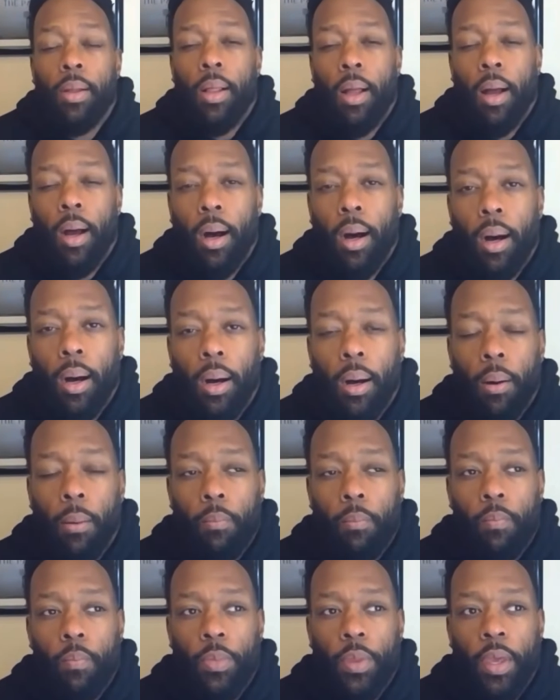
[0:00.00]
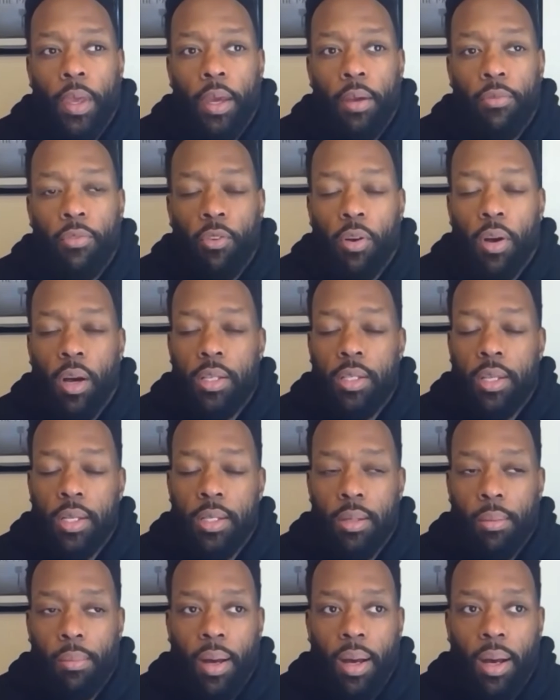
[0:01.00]
Mm-hmm. And for us, it's
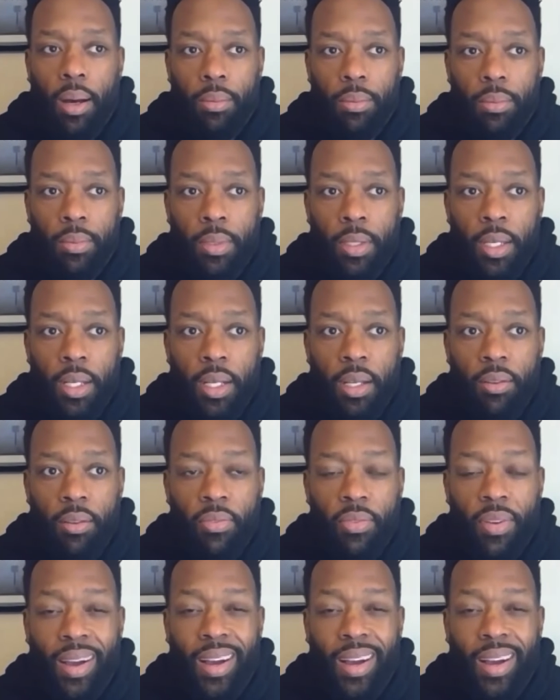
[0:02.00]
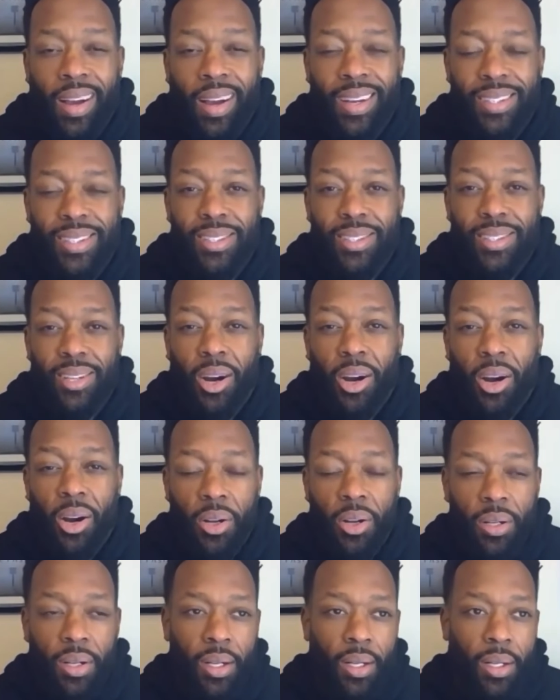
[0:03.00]
about getting a fast
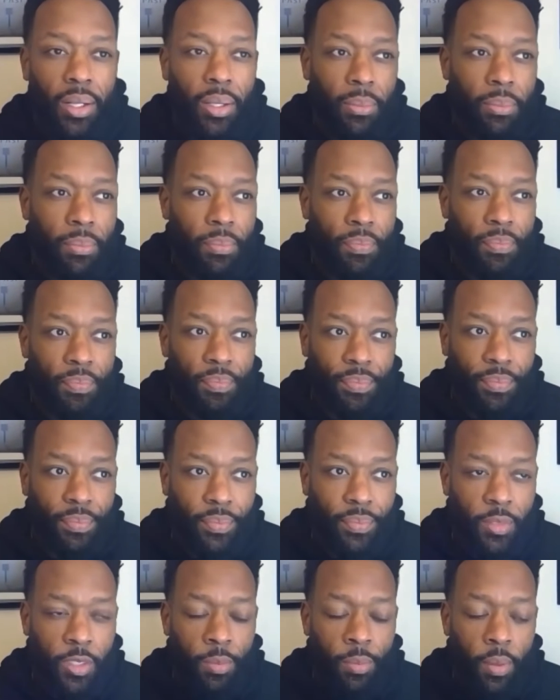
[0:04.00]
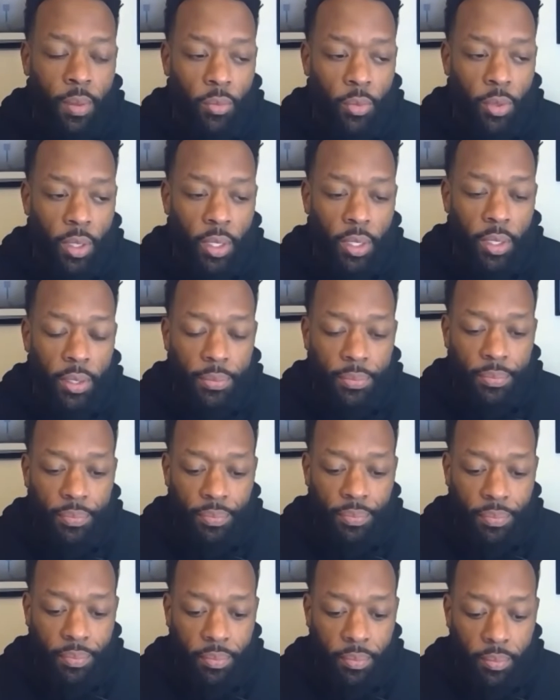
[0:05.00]
start. It's been really,
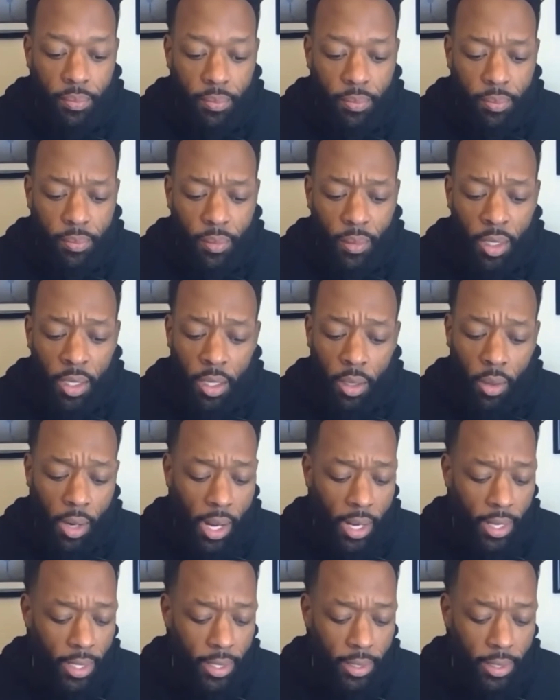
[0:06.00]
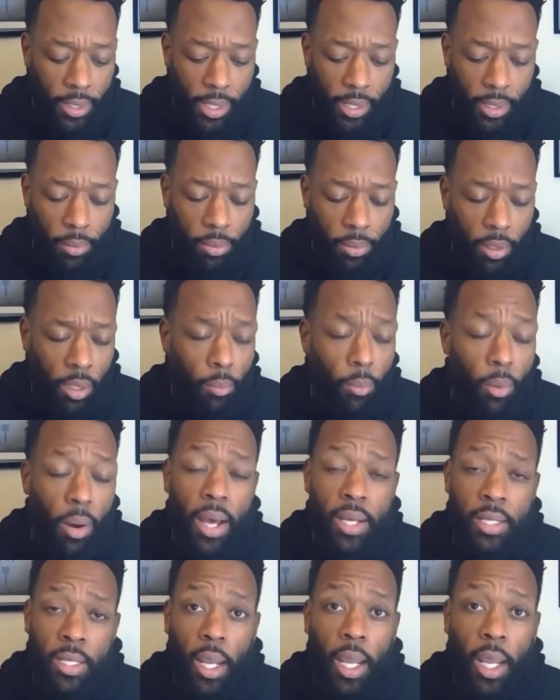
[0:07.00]
and I get that the
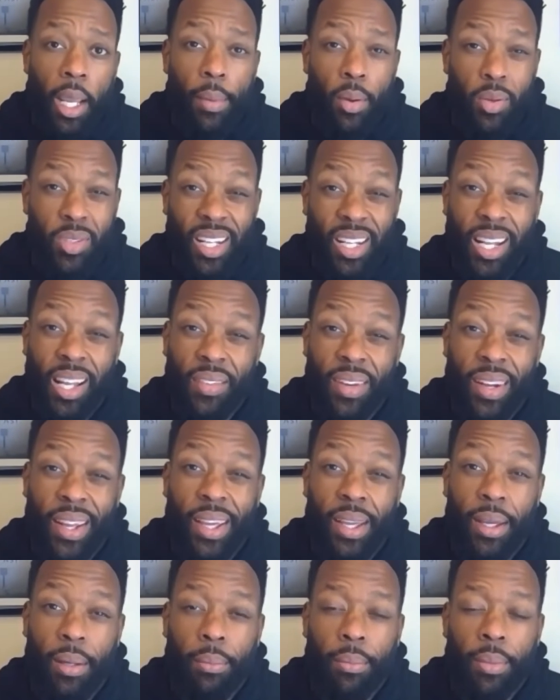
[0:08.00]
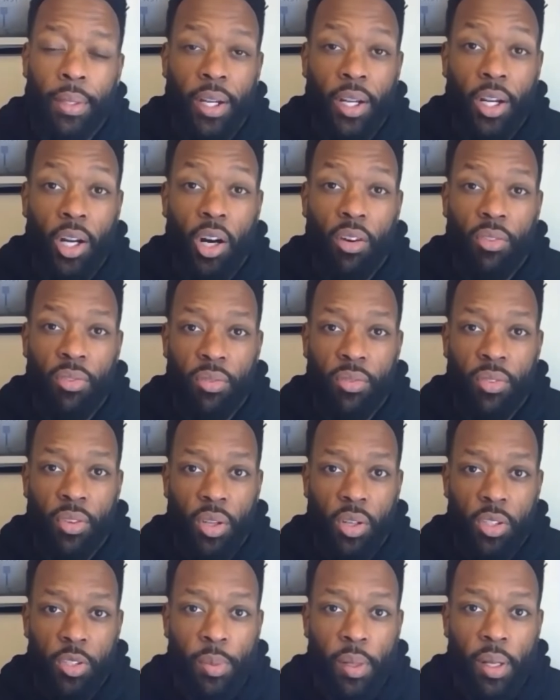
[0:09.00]
Nebraska game, it was 11 a.m. kickoff for
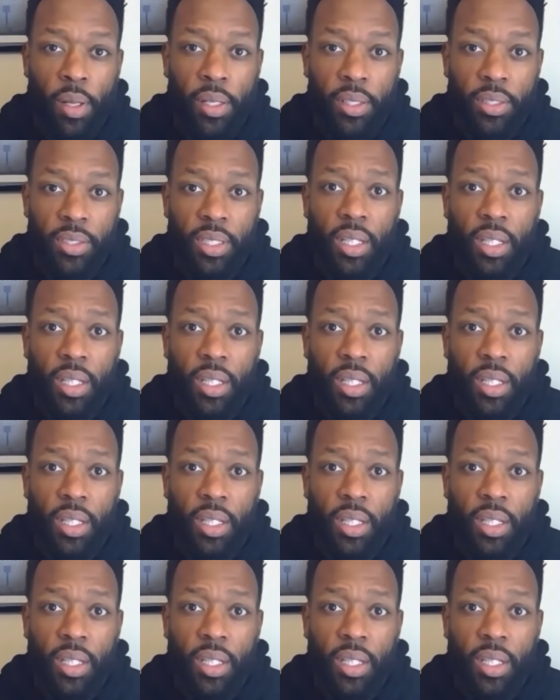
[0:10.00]
those players.